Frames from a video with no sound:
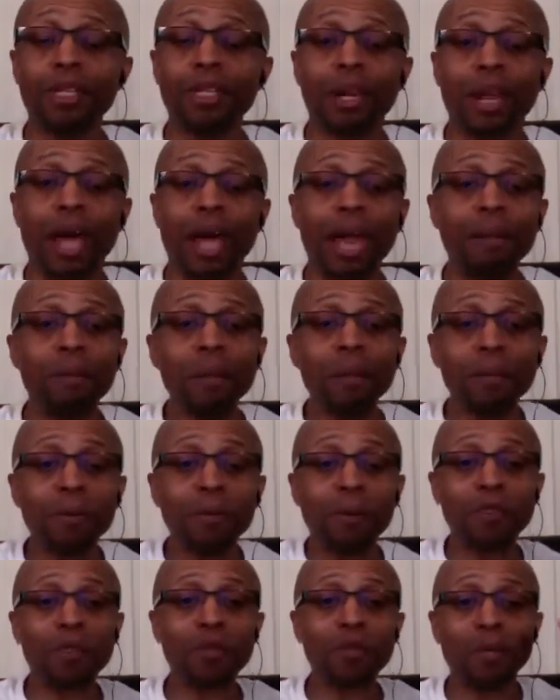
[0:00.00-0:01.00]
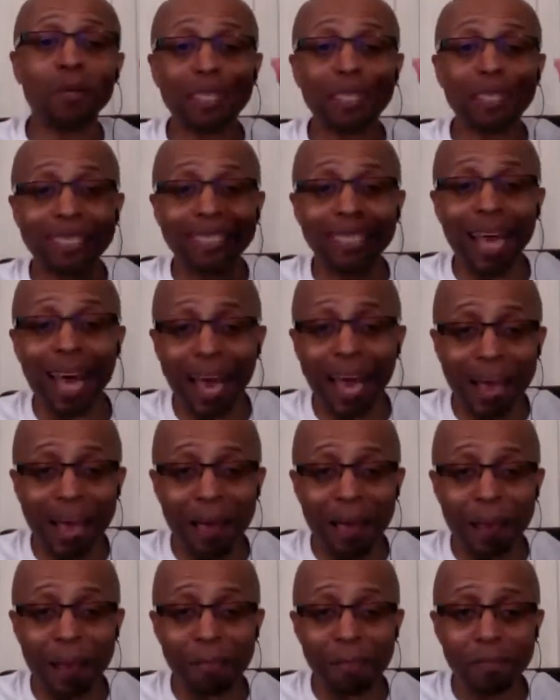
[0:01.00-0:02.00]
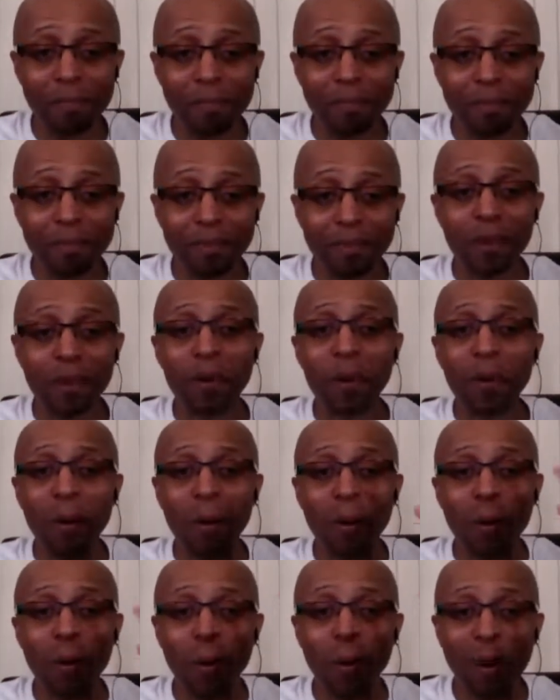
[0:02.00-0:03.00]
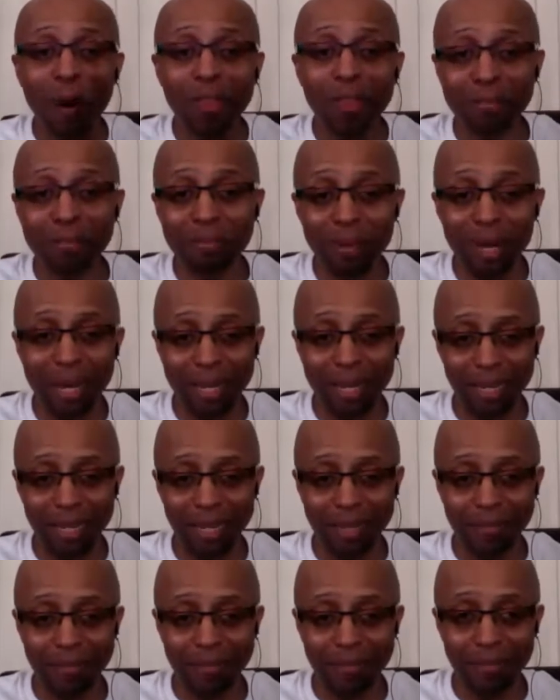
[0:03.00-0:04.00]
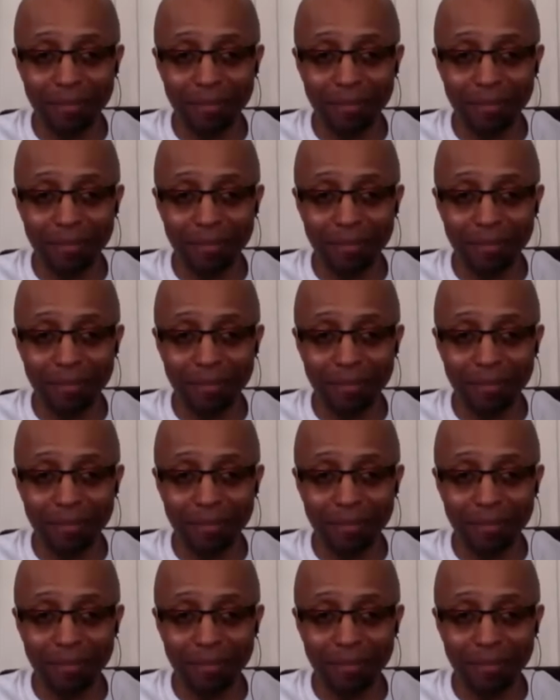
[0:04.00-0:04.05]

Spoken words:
See, a lot of people won't spend the time or the money.